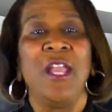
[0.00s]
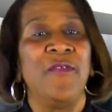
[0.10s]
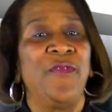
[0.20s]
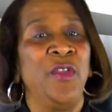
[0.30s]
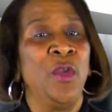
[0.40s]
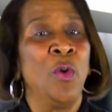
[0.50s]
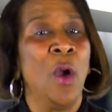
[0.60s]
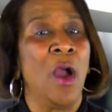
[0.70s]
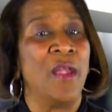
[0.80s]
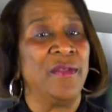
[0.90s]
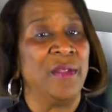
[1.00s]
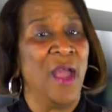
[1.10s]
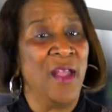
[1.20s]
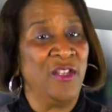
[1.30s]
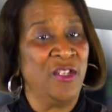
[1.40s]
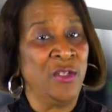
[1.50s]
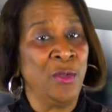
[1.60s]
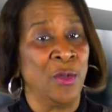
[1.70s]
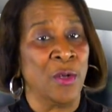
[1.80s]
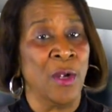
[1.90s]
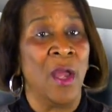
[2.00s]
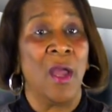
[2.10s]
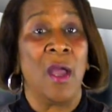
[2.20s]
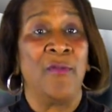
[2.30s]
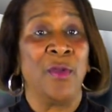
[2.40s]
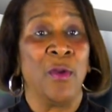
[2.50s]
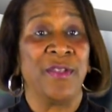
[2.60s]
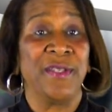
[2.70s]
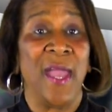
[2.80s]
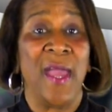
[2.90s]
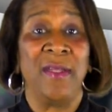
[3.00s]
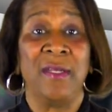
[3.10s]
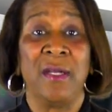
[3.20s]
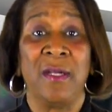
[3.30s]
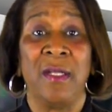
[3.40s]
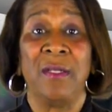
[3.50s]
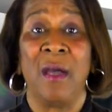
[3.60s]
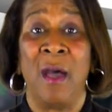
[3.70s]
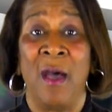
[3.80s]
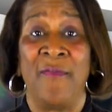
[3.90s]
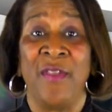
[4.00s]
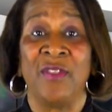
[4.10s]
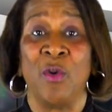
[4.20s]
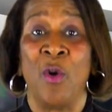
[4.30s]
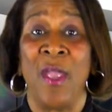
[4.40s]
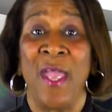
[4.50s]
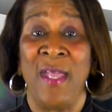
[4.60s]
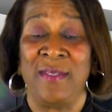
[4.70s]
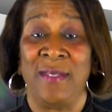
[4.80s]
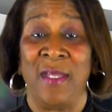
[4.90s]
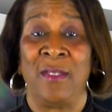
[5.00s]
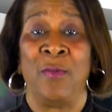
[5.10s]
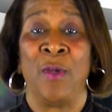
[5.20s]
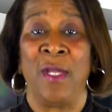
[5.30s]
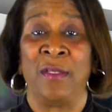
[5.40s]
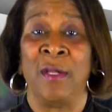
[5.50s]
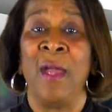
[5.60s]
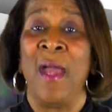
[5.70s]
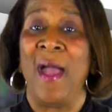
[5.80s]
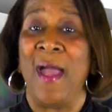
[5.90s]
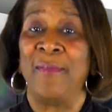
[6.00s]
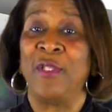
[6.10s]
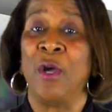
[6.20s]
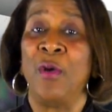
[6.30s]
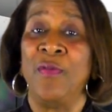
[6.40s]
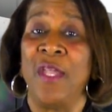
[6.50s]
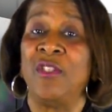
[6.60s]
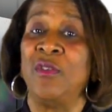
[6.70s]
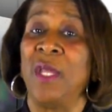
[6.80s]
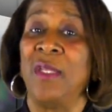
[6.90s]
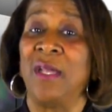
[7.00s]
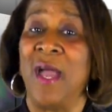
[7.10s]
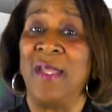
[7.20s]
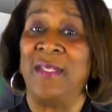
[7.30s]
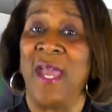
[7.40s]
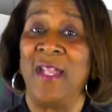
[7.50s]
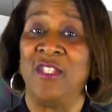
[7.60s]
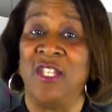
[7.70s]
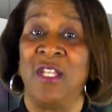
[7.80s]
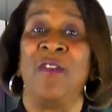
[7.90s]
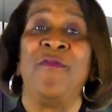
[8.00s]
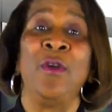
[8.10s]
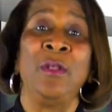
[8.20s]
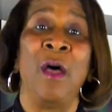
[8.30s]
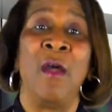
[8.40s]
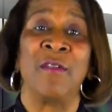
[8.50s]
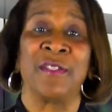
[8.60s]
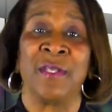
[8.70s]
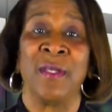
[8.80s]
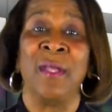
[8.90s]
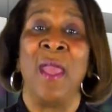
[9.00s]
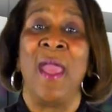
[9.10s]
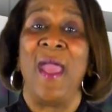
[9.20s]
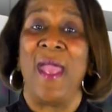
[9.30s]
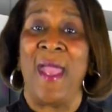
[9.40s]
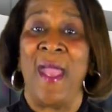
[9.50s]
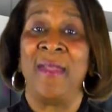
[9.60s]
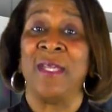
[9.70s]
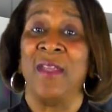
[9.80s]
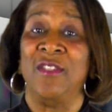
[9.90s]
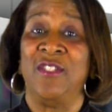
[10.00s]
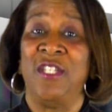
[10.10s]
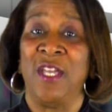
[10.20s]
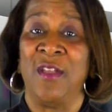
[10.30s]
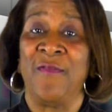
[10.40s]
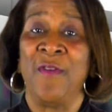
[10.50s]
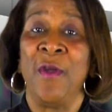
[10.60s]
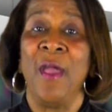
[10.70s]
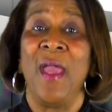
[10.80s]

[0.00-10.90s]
If you are not sure of your assigned HUD office or asset director, I'm told that you can contact Jennifer Larson at jennifer